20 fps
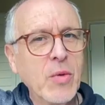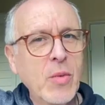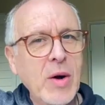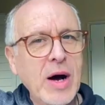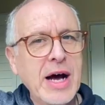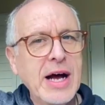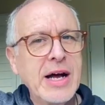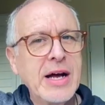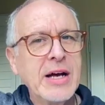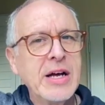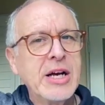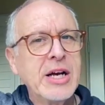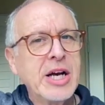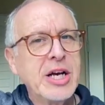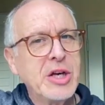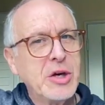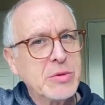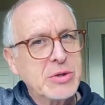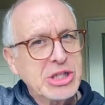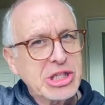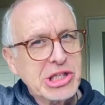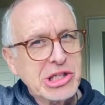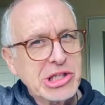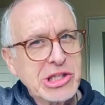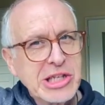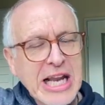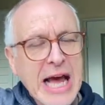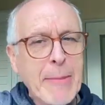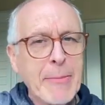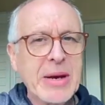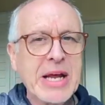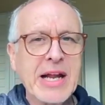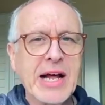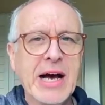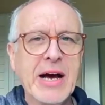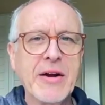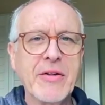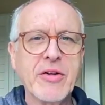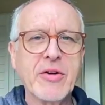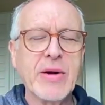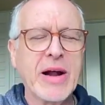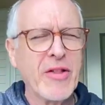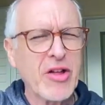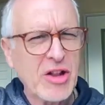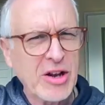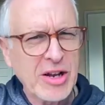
wire, you snap it out of the crown, there's a